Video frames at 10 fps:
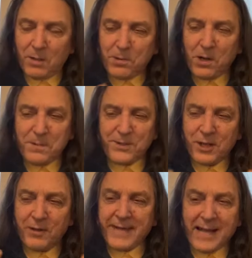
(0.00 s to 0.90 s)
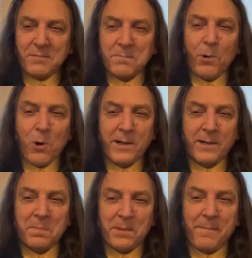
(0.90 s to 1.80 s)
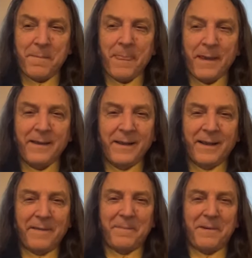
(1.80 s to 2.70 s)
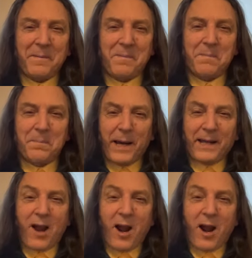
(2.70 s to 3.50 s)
purpose, that's important, but